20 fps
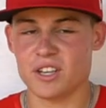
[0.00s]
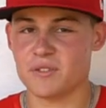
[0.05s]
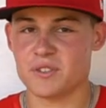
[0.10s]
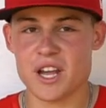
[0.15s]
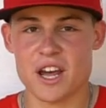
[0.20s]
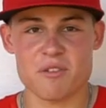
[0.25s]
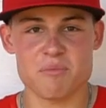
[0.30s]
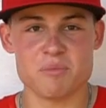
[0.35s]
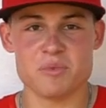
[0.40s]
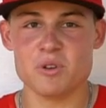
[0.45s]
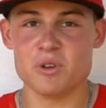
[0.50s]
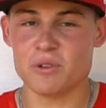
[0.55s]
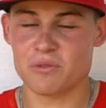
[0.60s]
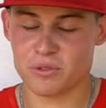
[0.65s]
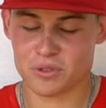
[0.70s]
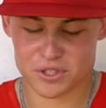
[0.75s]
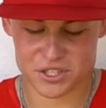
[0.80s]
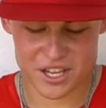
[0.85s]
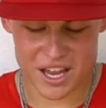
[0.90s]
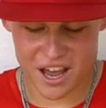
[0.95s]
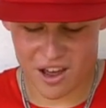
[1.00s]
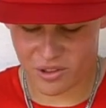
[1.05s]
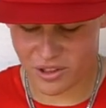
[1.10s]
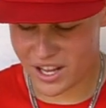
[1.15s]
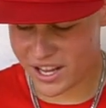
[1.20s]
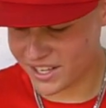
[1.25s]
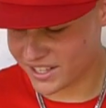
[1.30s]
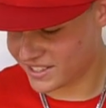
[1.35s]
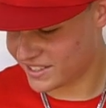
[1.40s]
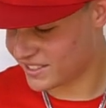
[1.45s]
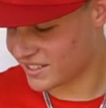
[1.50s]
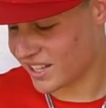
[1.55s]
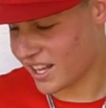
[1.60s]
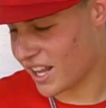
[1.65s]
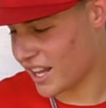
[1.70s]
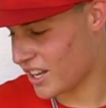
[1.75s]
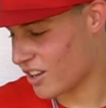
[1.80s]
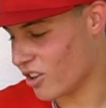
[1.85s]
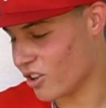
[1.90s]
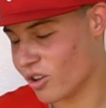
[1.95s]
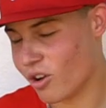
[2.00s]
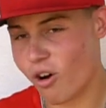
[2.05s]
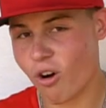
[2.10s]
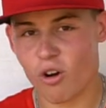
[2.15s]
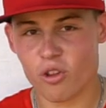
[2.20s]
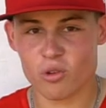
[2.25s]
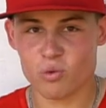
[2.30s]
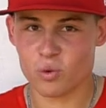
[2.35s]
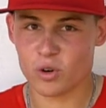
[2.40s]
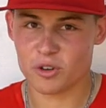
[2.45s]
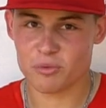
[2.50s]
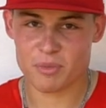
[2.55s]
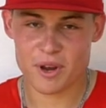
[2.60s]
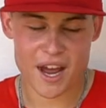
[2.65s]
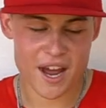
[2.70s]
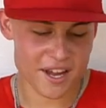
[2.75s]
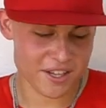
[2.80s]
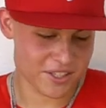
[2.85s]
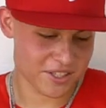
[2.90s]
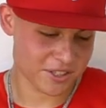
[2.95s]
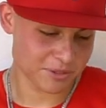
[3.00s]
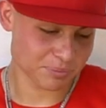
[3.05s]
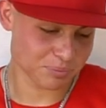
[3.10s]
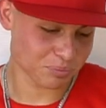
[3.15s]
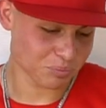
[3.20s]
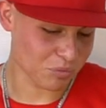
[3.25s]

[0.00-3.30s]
that beautiful sound like on all the wood bats.